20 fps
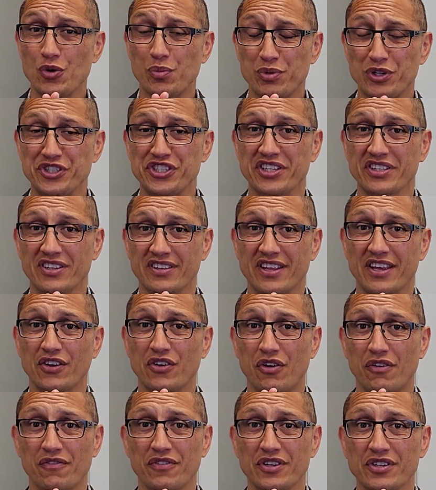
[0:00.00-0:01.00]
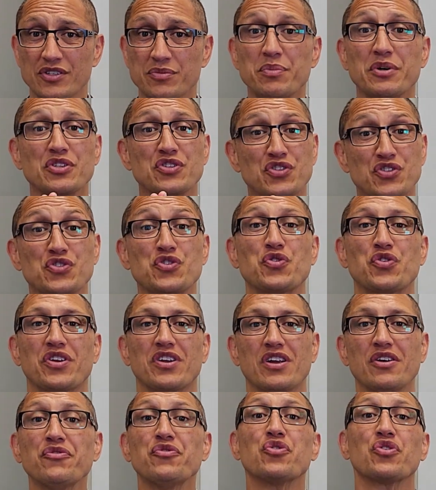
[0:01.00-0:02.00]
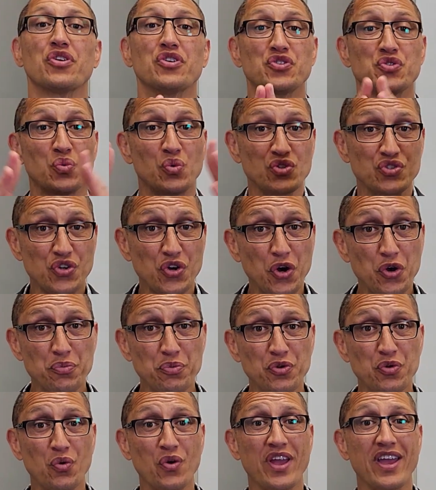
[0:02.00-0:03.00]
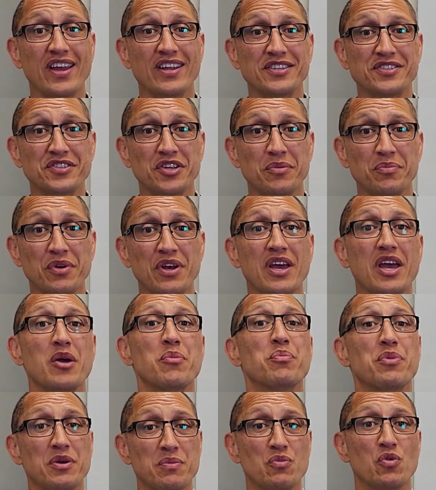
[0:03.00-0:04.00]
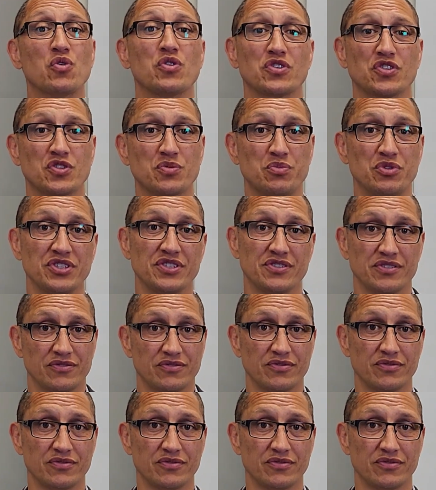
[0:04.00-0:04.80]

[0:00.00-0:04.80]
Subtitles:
projecting that confidence, but soon enough you're going to want to open your hands up and be more expressive.